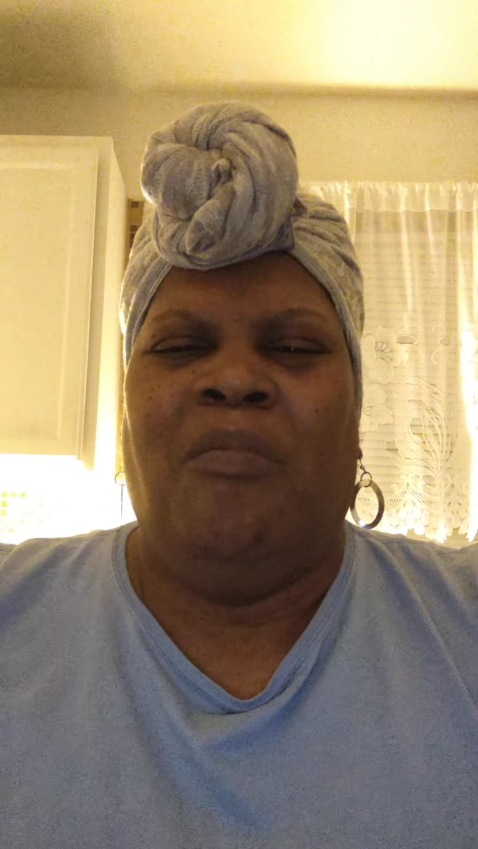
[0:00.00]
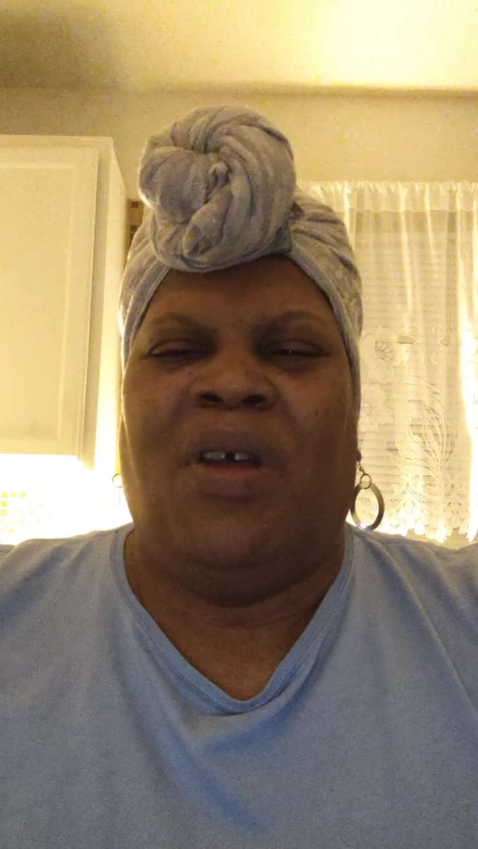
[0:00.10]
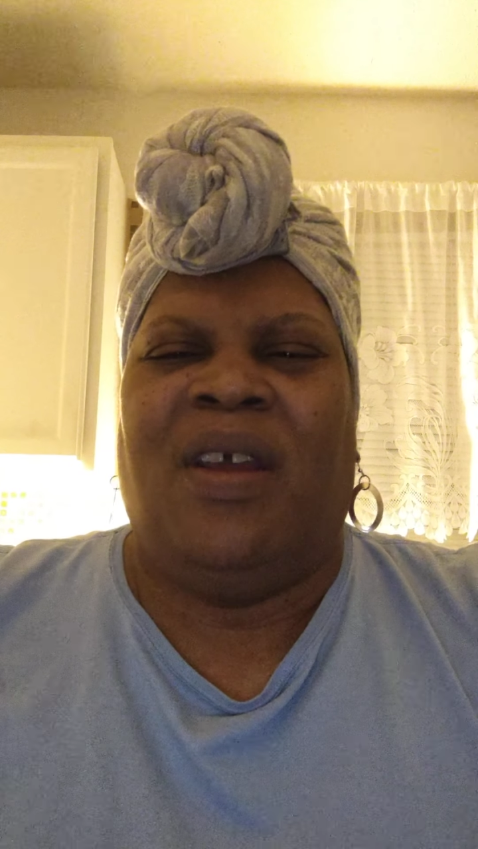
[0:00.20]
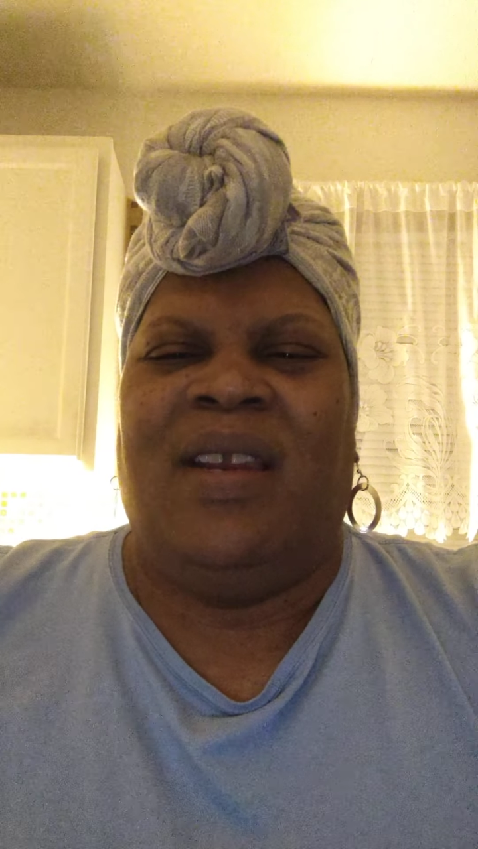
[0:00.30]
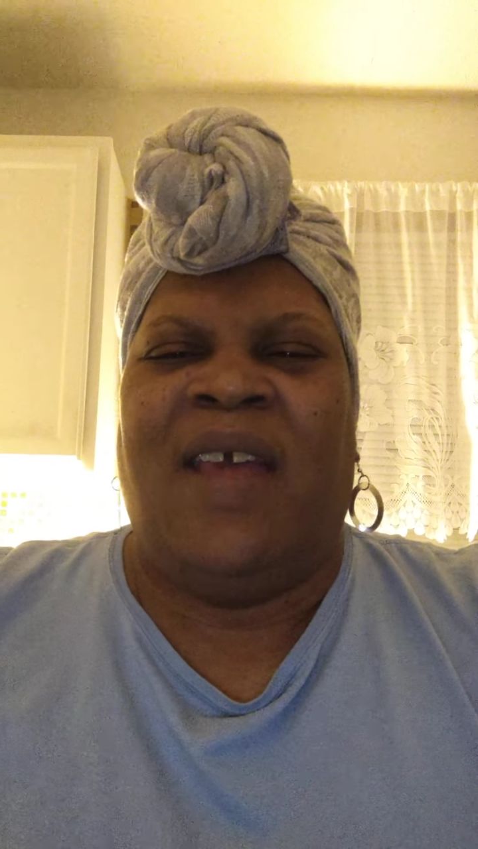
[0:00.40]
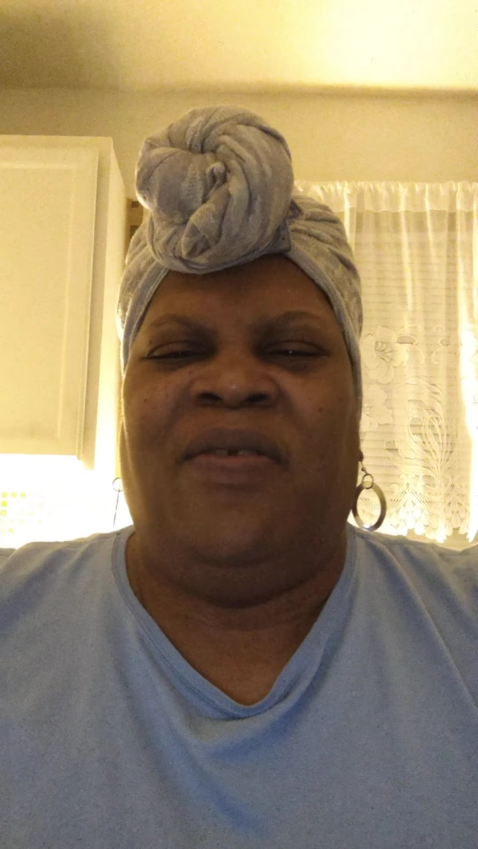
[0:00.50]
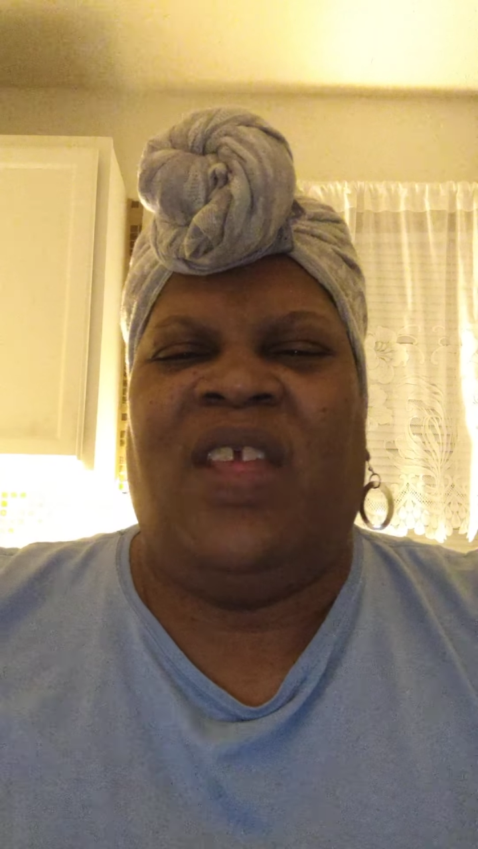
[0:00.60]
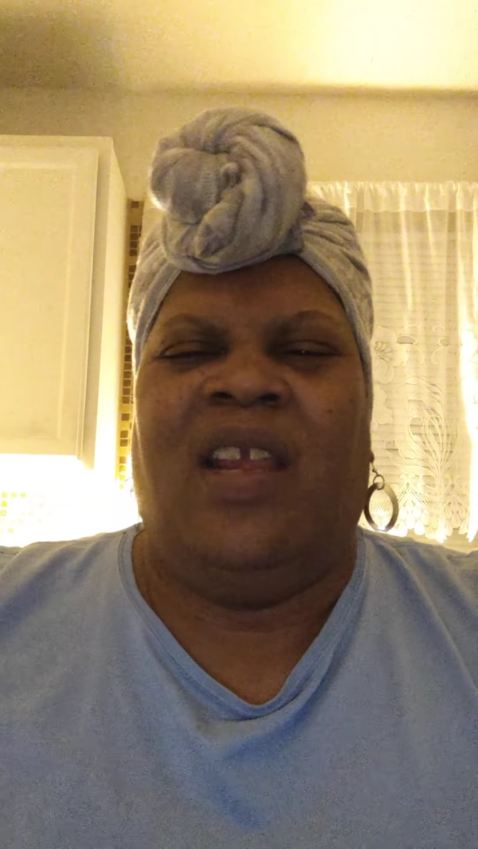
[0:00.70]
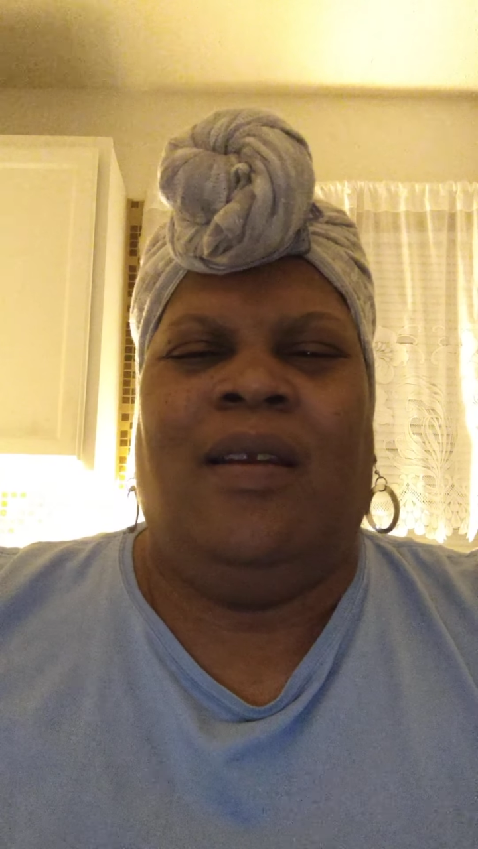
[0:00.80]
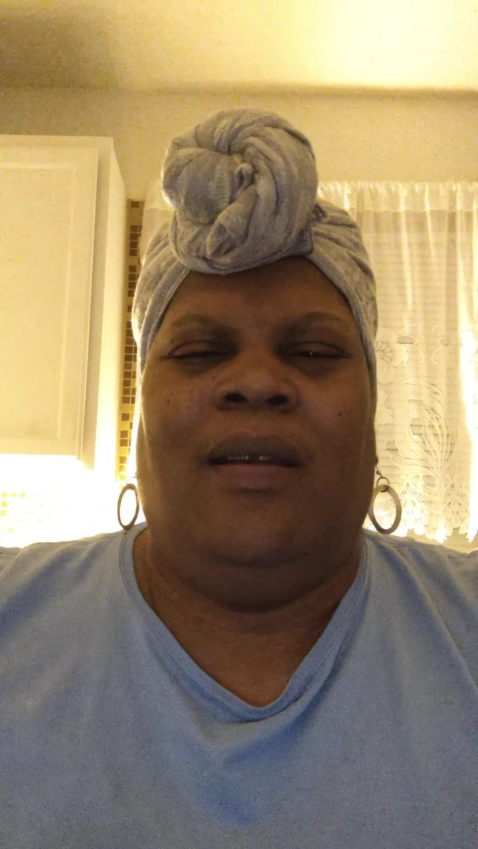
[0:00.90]
but I
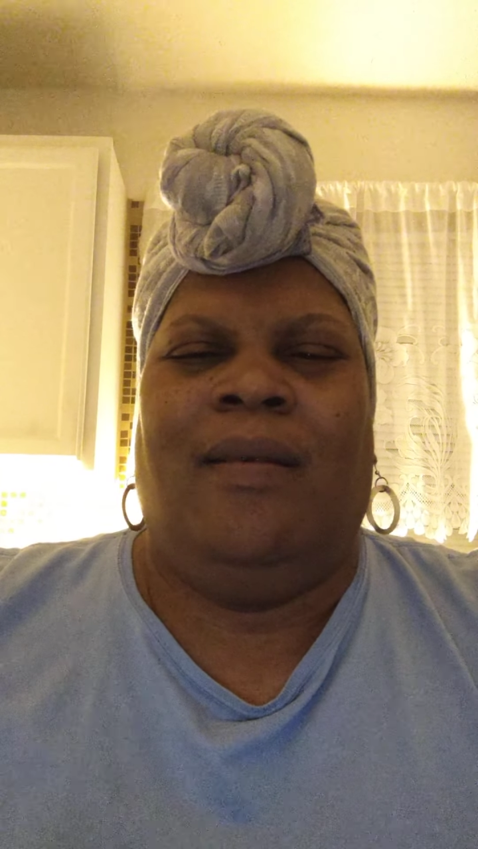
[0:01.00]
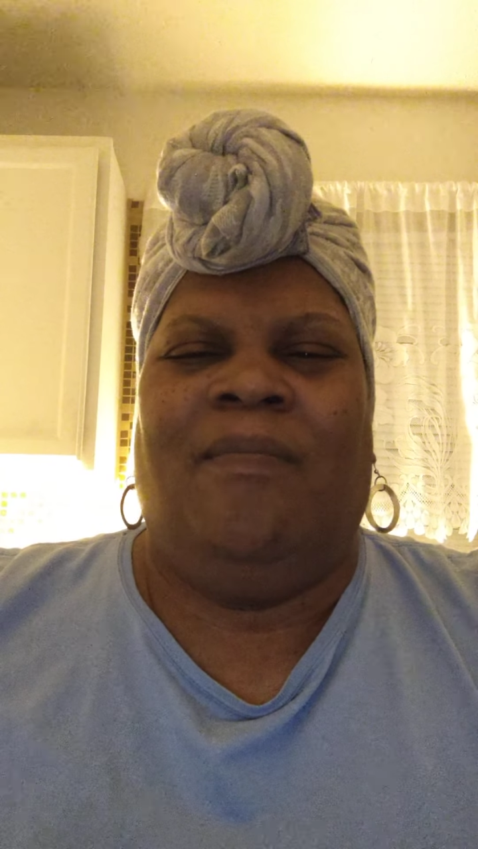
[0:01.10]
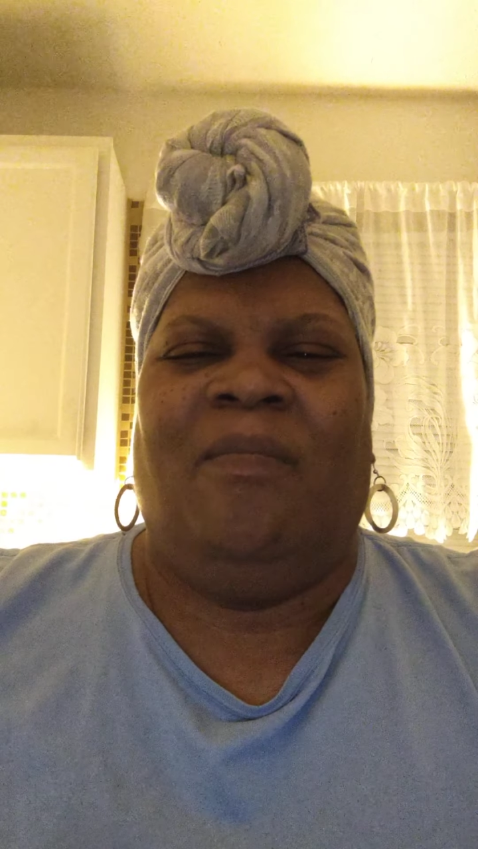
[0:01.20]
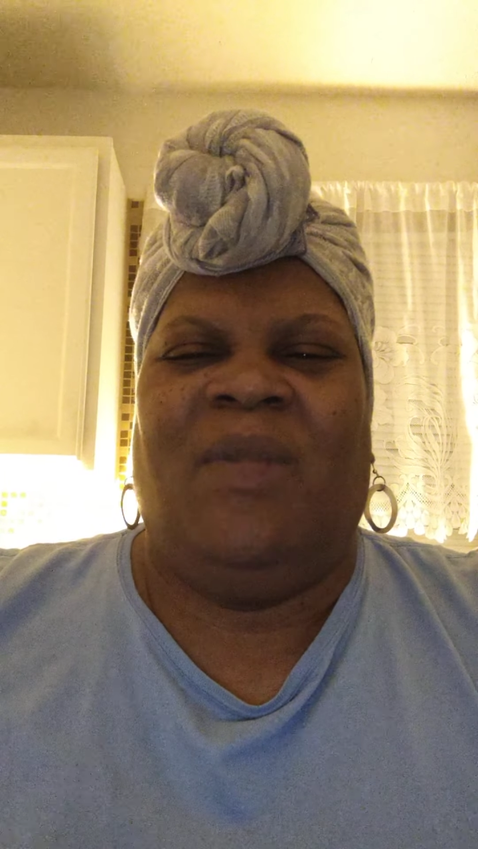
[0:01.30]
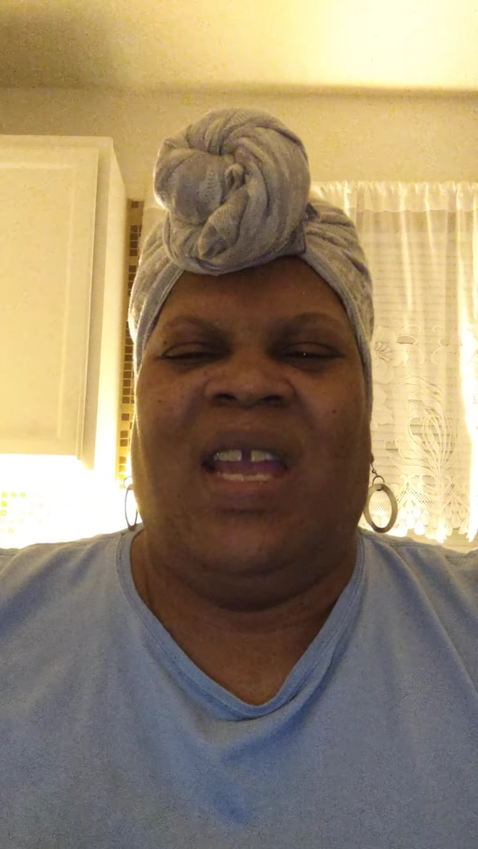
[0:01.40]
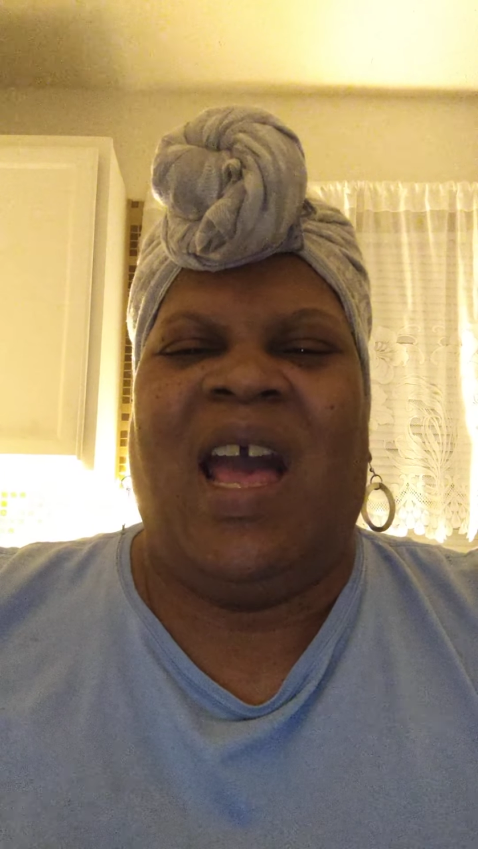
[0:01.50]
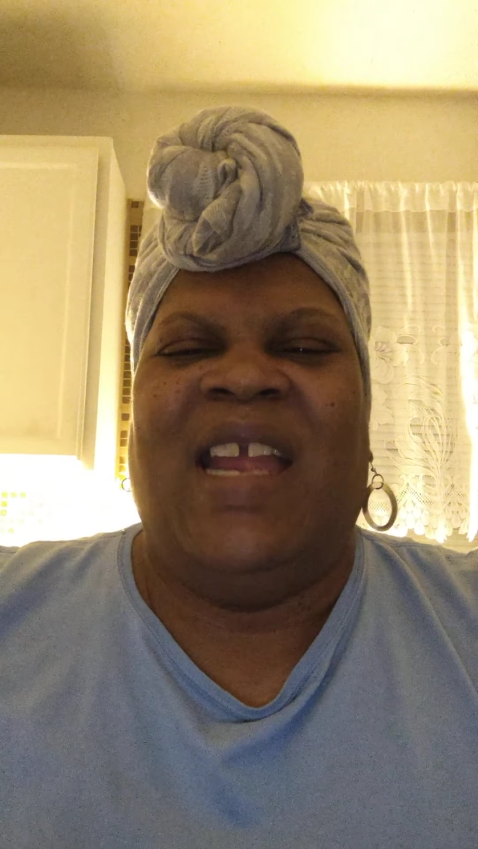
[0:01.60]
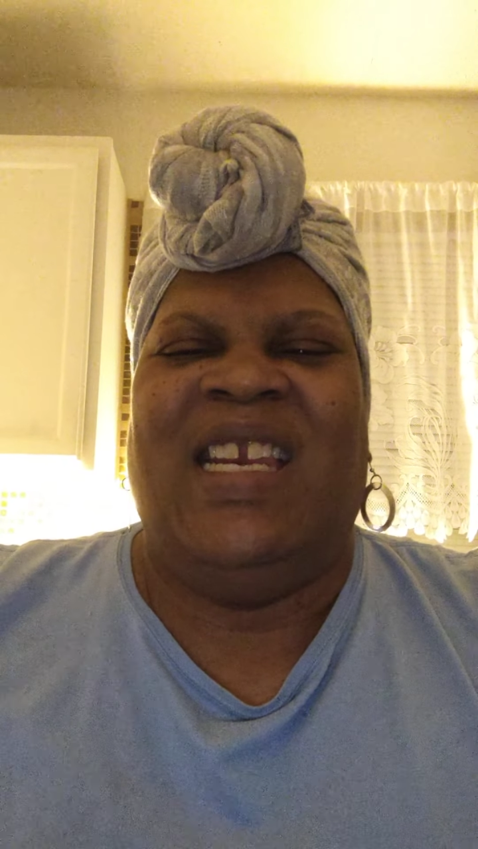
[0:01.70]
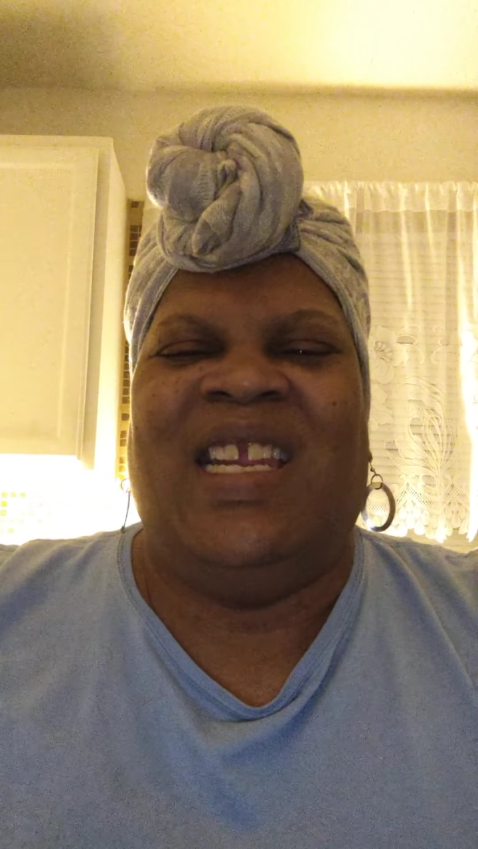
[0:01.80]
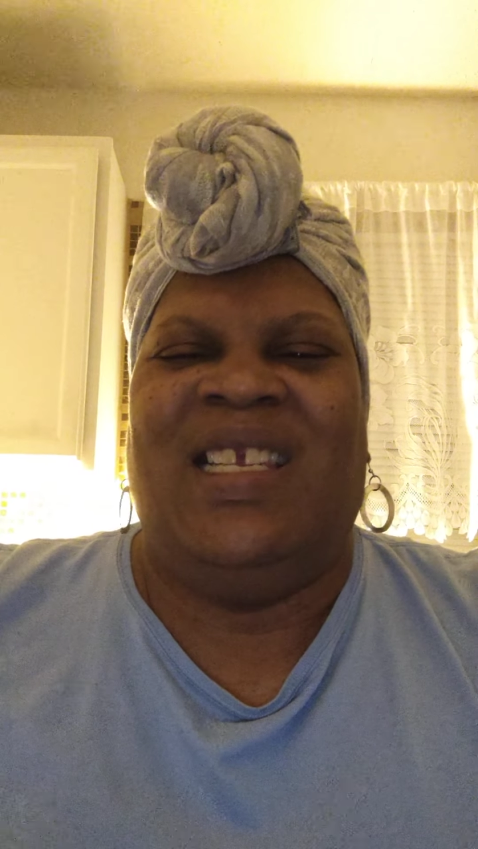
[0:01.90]
think
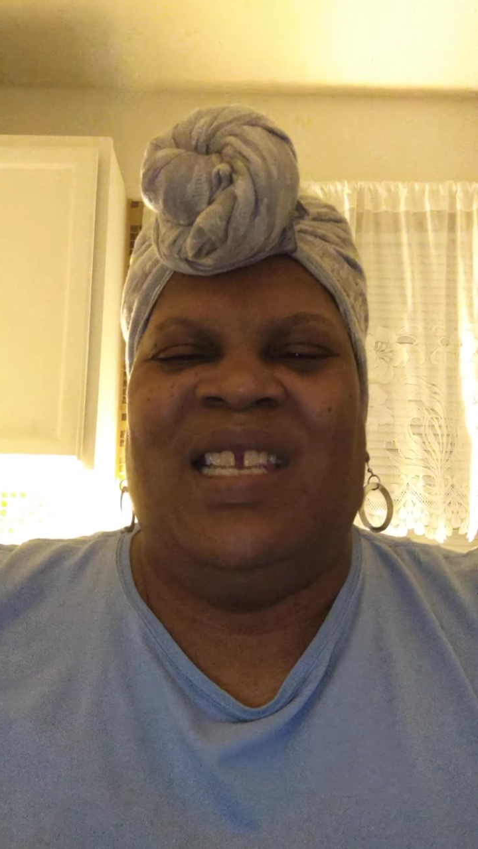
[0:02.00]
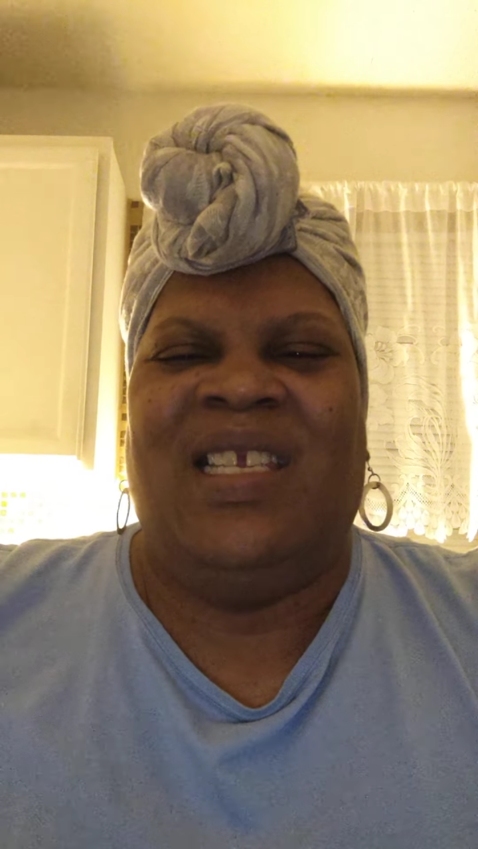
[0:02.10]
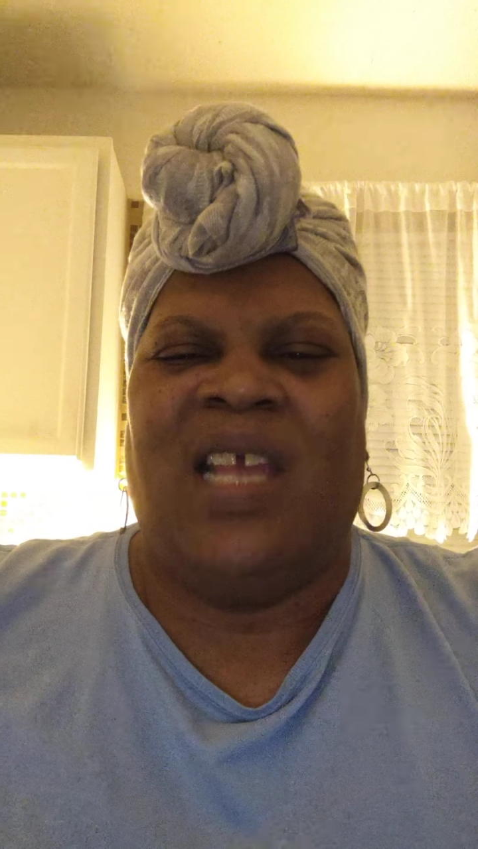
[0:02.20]
kindness